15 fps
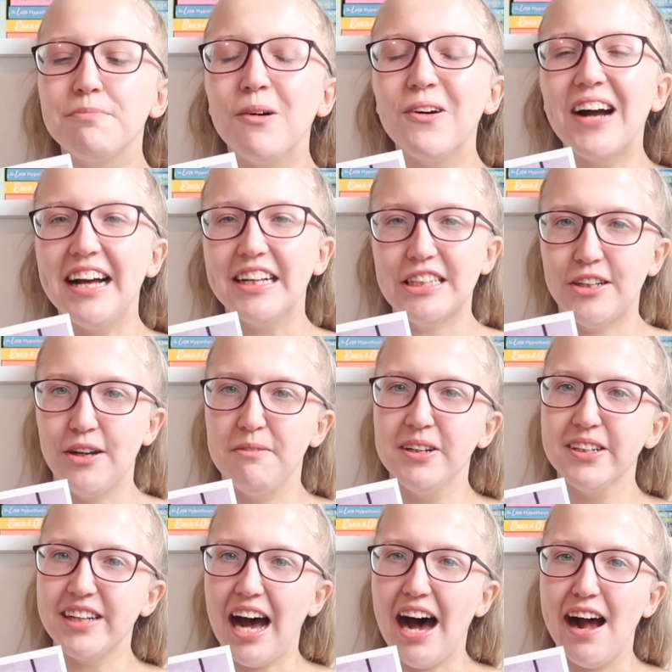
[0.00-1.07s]
book has so
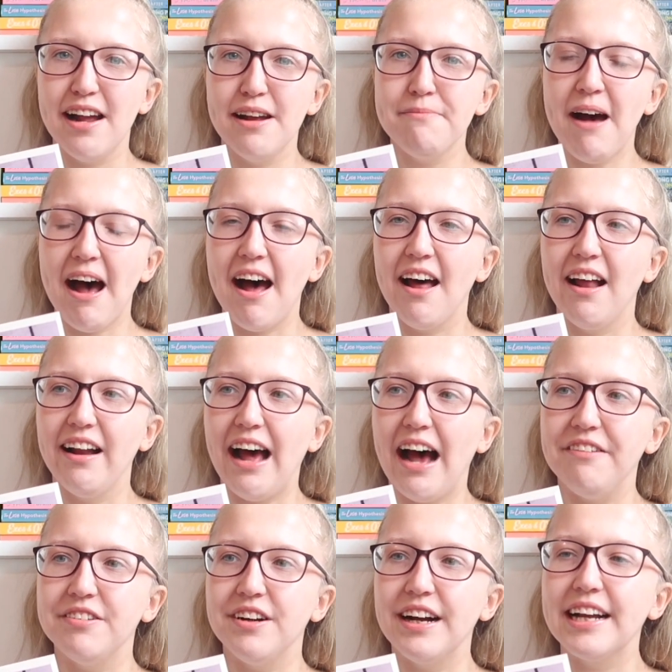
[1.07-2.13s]
much hype, and I
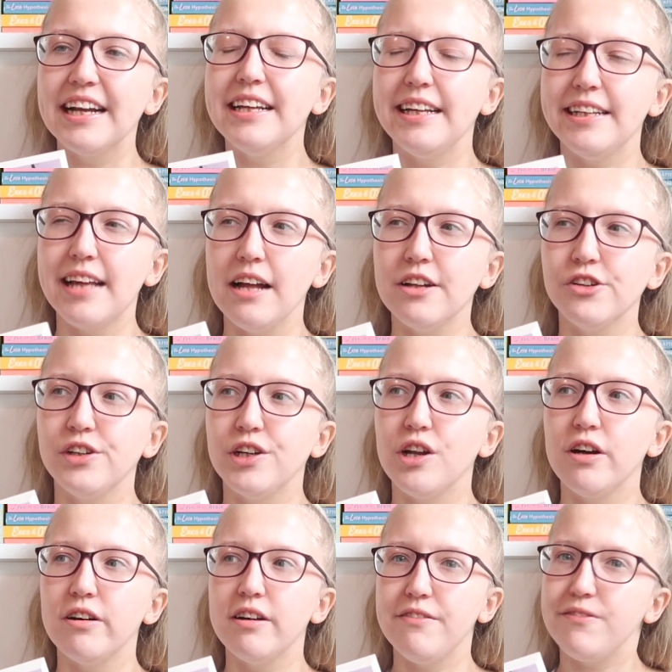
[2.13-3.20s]
feel like it is actually
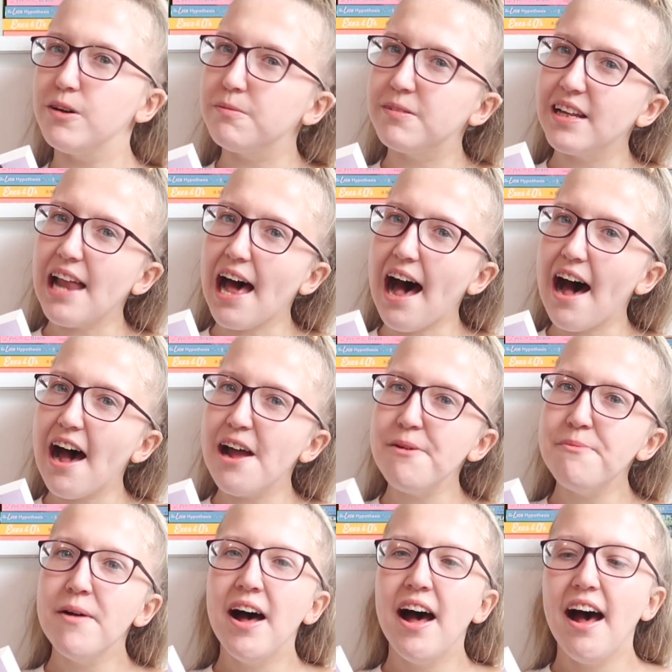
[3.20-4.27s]
going to live up to the
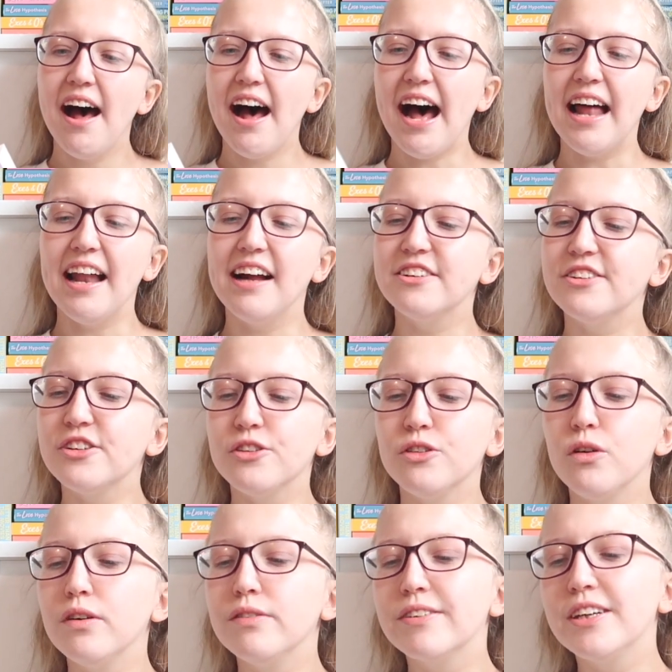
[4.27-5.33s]
hype. And I just
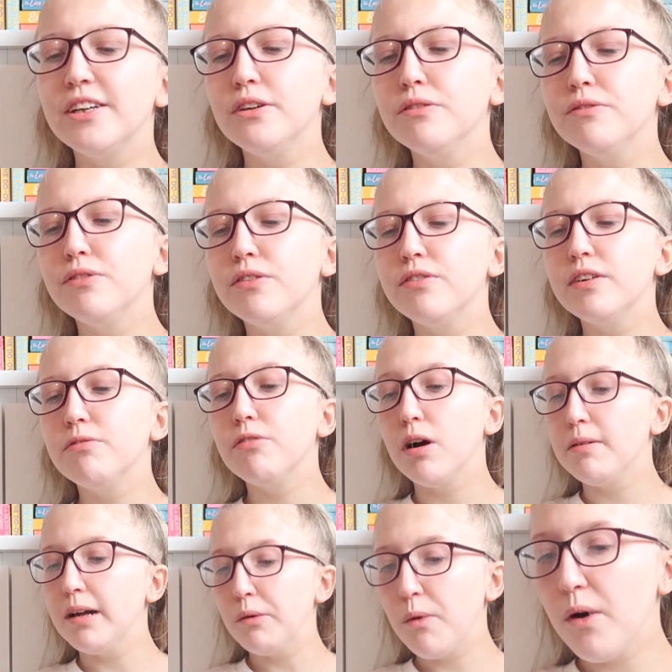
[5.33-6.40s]
love cute fluffy
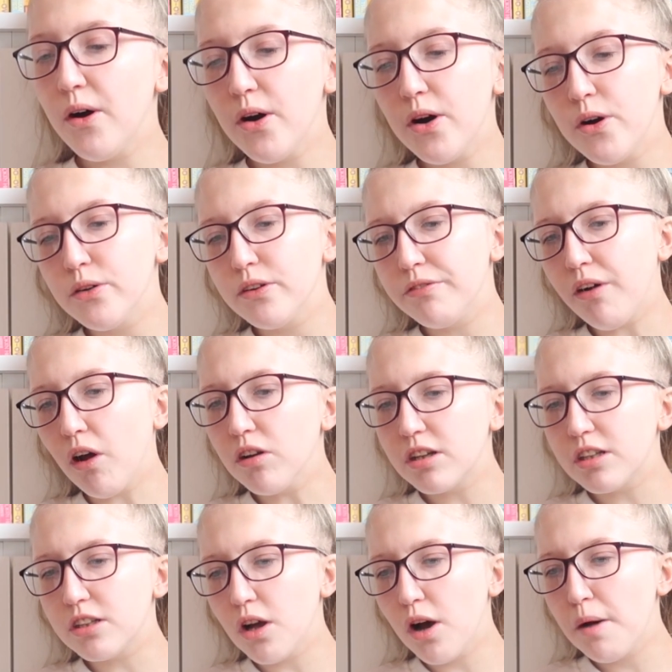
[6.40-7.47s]
romance. Whoa, the font's
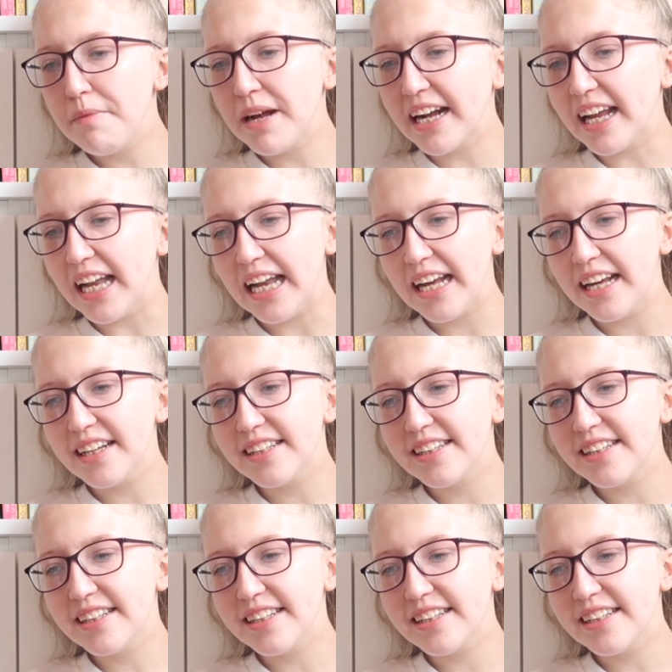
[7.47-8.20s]
so big in this.